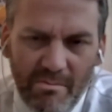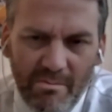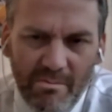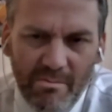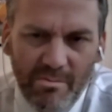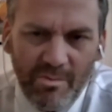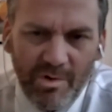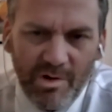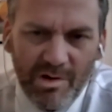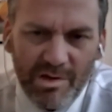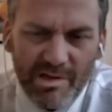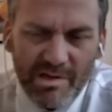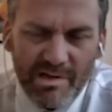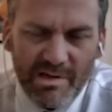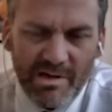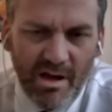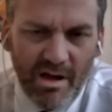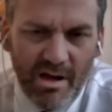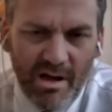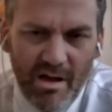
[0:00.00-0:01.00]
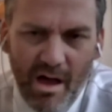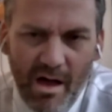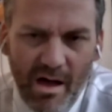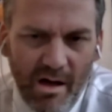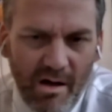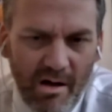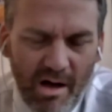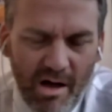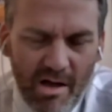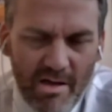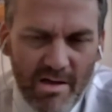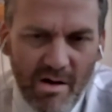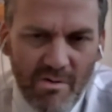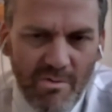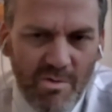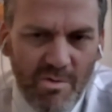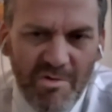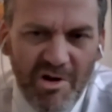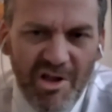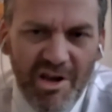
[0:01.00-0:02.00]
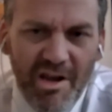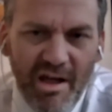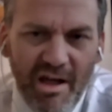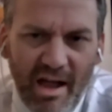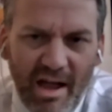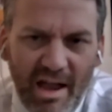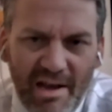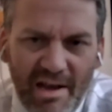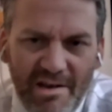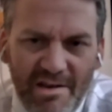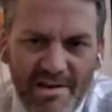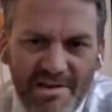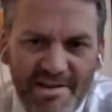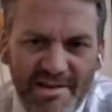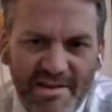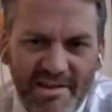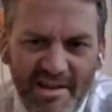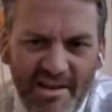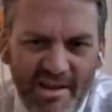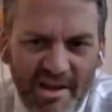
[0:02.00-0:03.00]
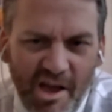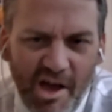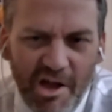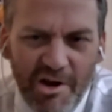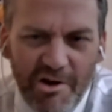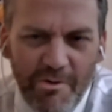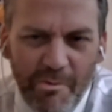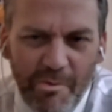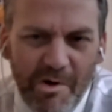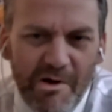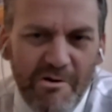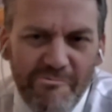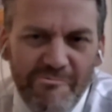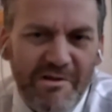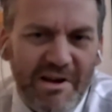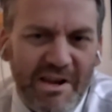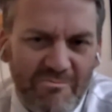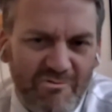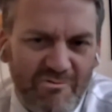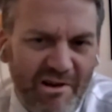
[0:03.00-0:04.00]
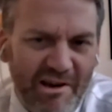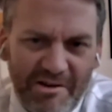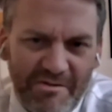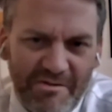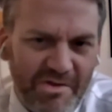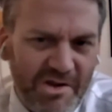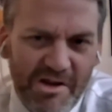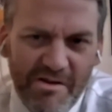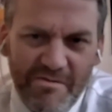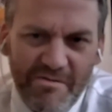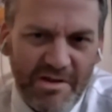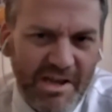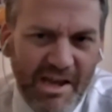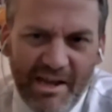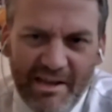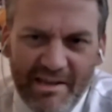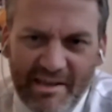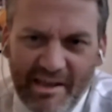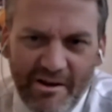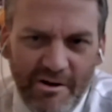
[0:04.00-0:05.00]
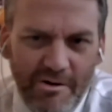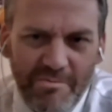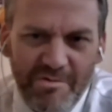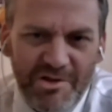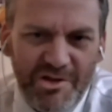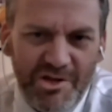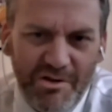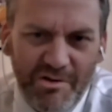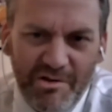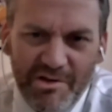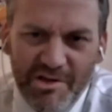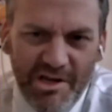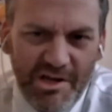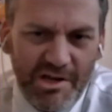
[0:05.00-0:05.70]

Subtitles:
was a young woman, and we were really proud of her for getting that opportunity.